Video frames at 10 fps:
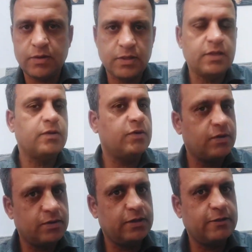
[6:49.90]
Practical
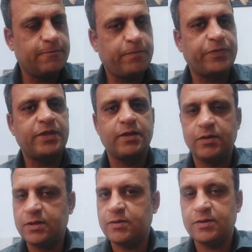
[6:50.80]
extras like
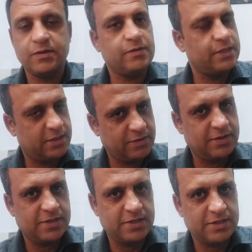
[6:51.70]
IP54
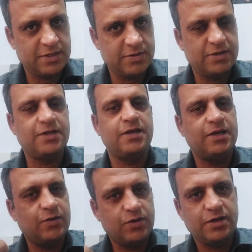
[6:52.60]
protection, a
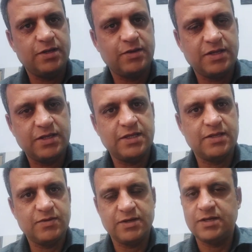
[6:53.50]
headphone jack, and
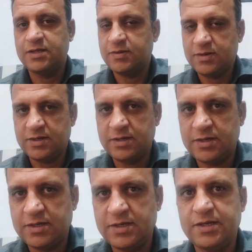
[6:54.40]
expandable
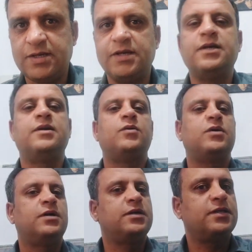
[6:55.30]
storage.
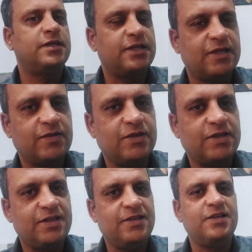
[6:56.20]
Skip or
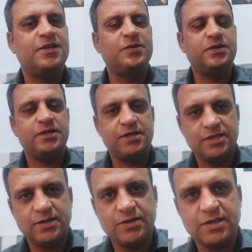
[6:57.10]
consider alternatives
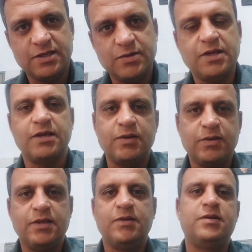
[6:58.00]
if you
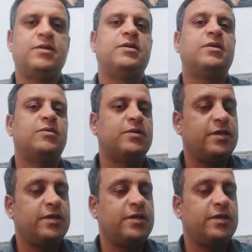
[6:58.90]
prioritize